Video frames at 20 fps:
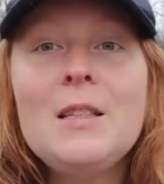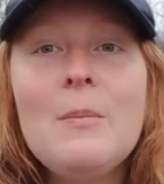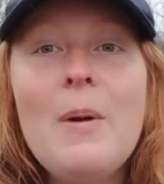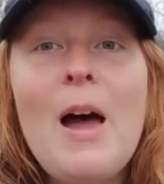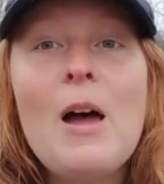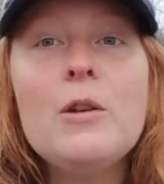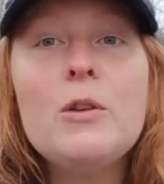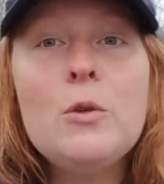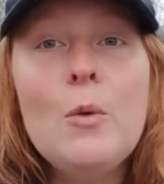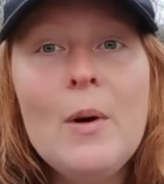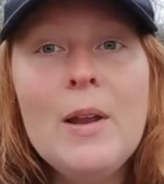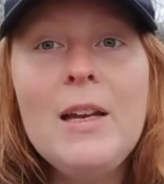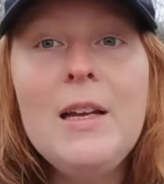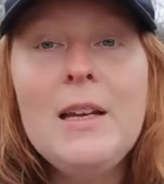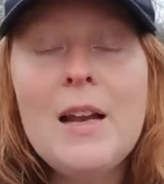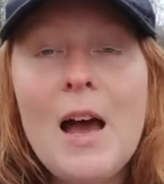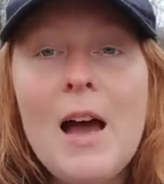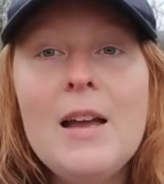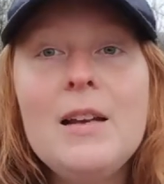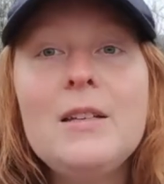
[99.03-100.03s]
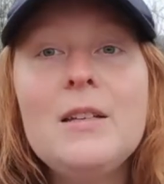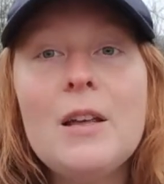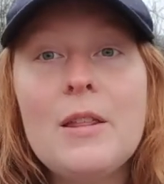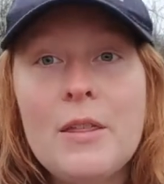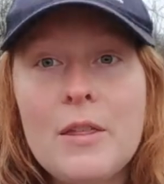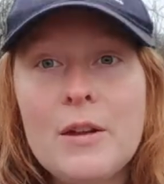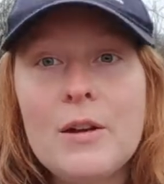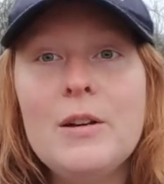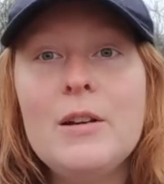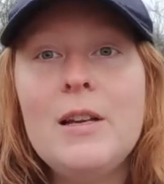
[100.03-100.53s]
about 29 to
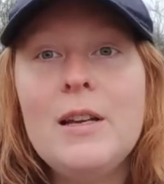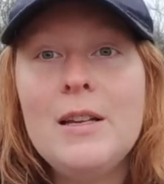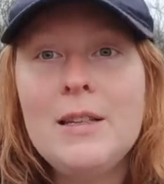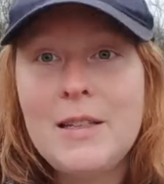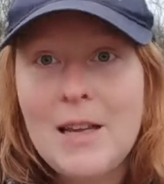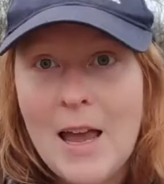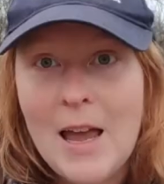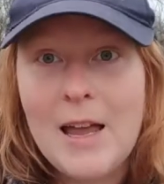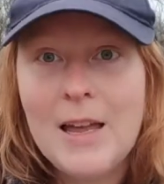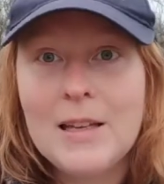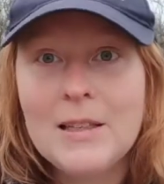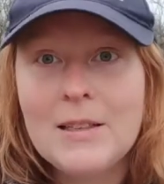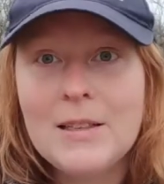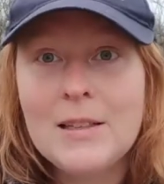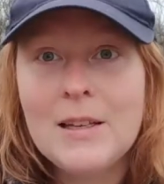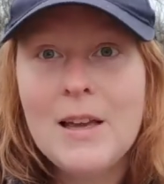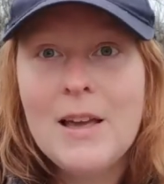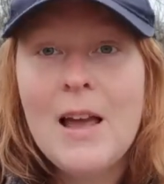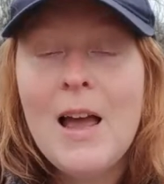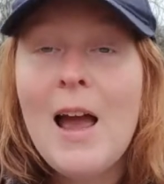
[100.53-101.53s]
30 days.